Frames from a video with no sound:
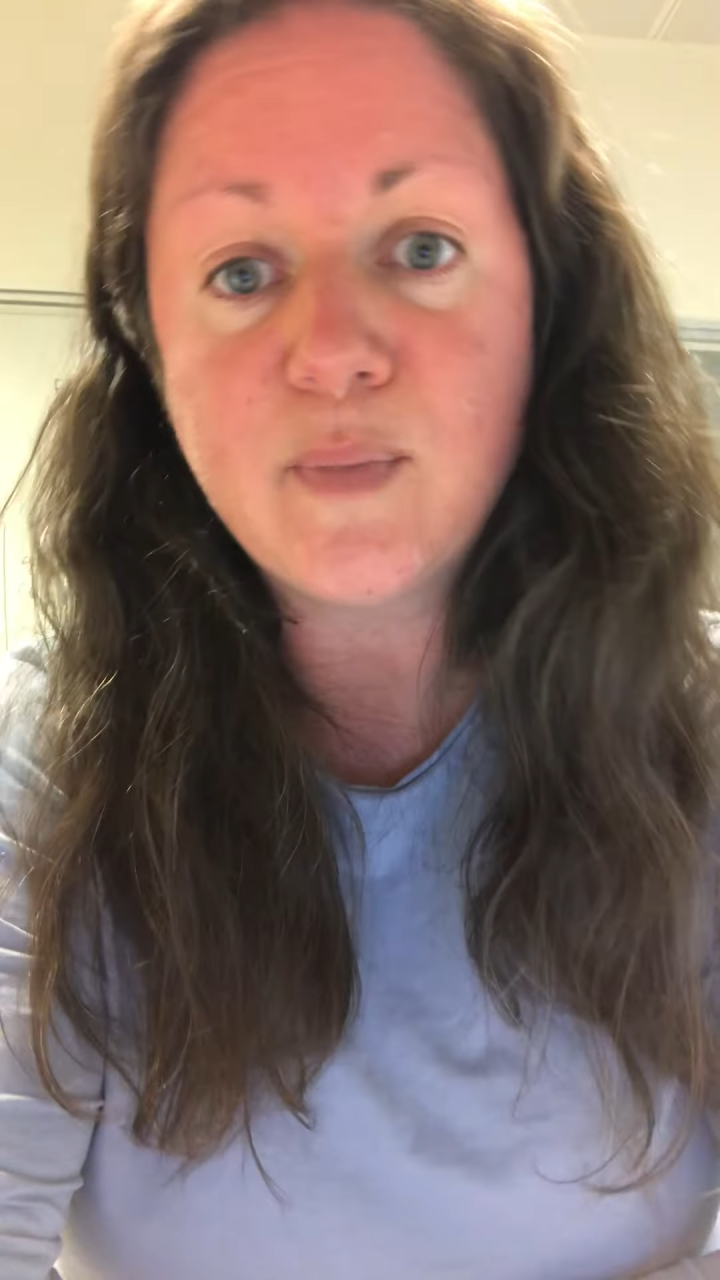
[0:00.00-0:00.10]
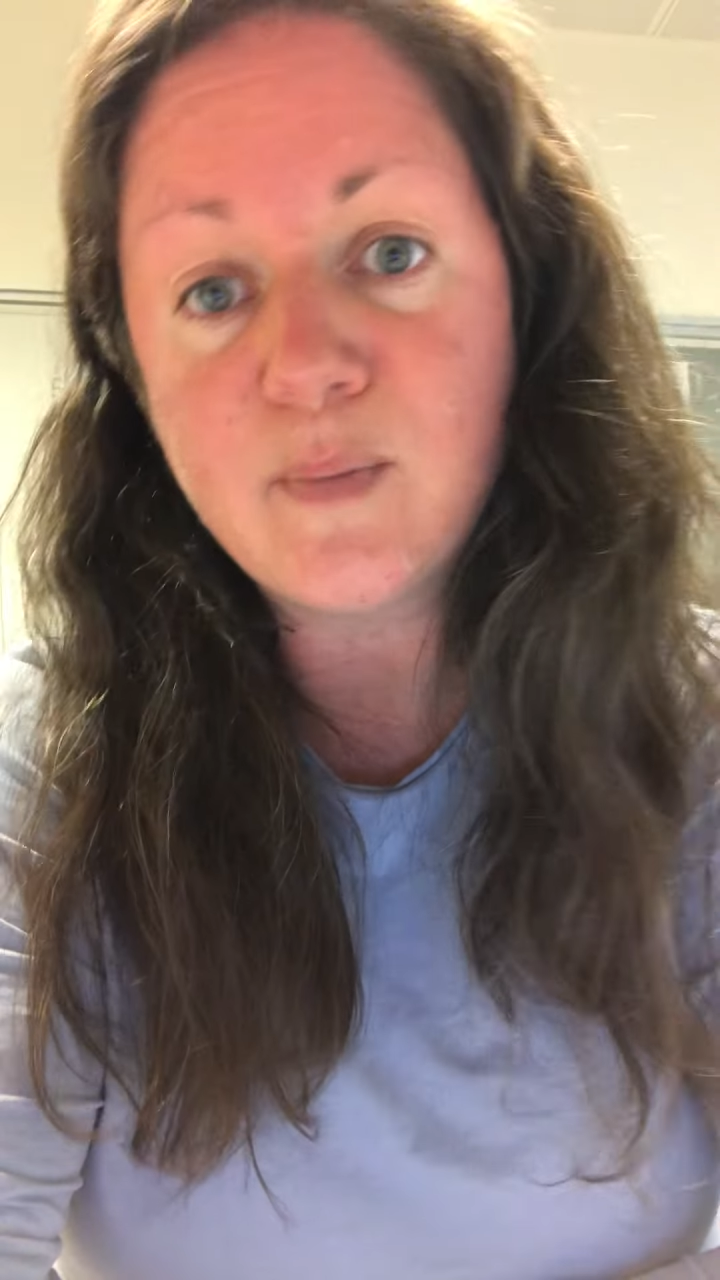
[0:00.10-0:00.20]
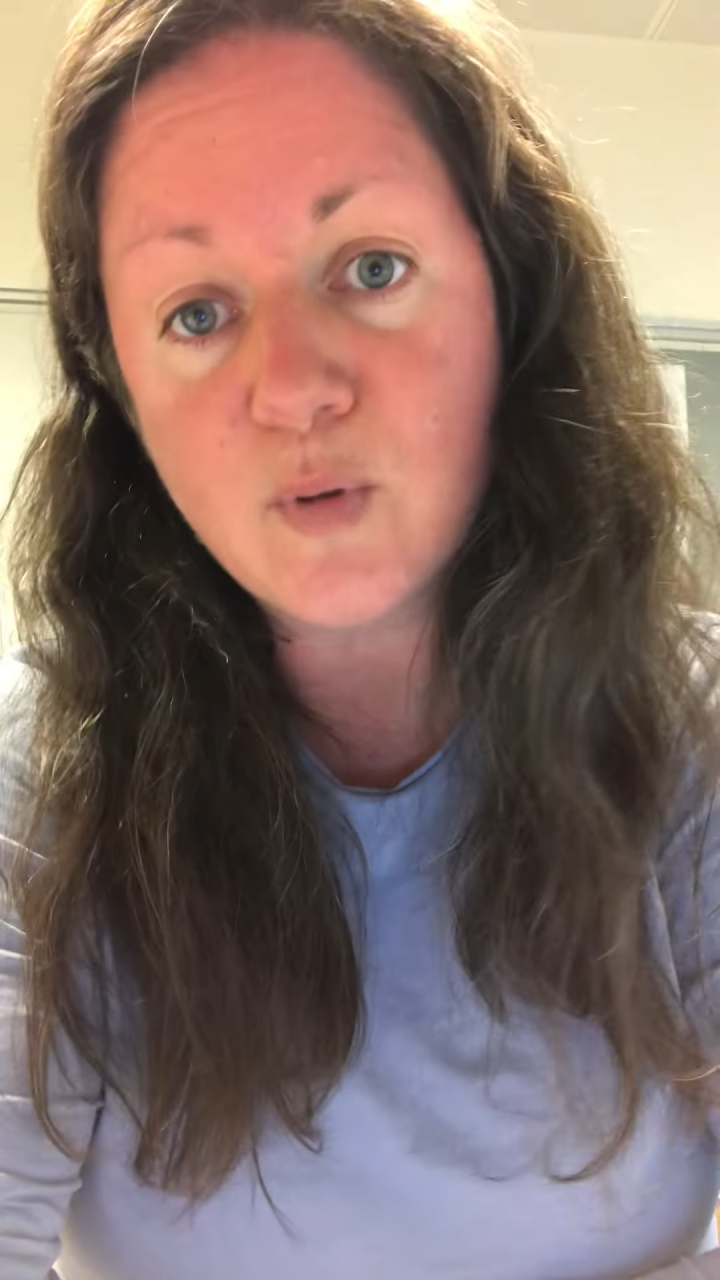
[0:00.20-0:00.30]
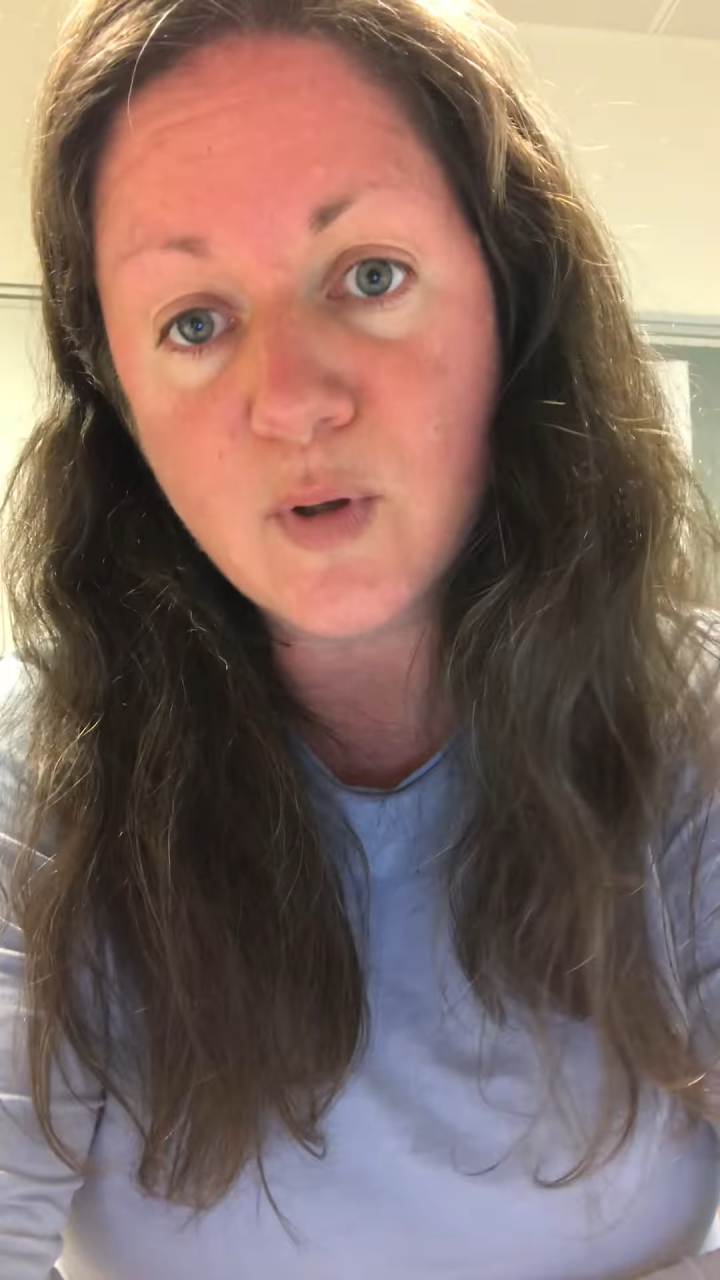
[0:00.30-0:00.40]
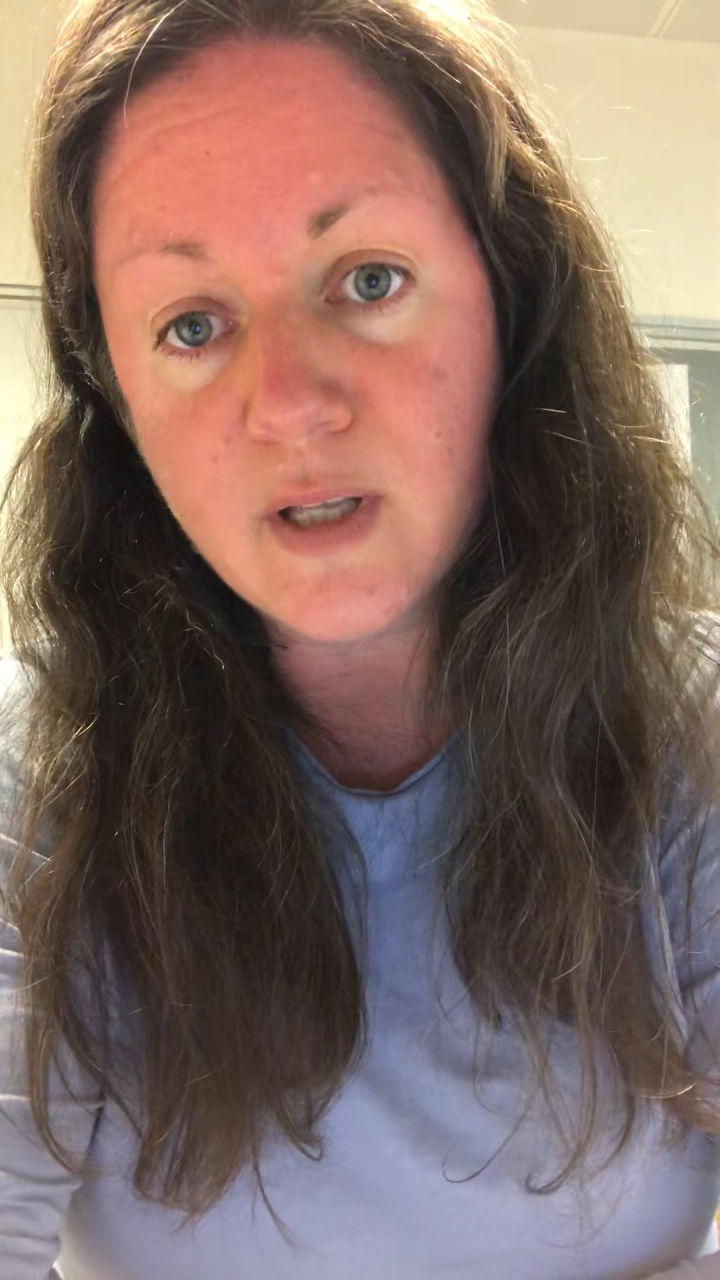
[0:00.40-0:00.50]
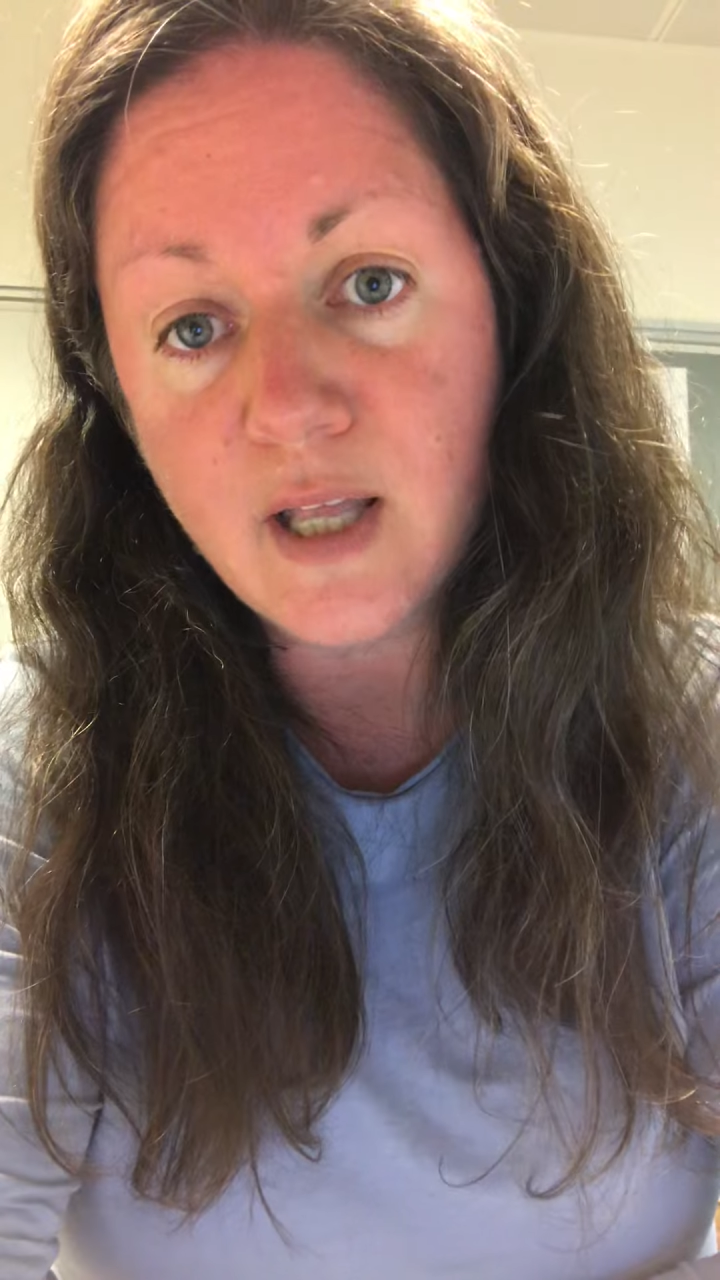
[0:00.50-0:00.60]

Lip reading: people with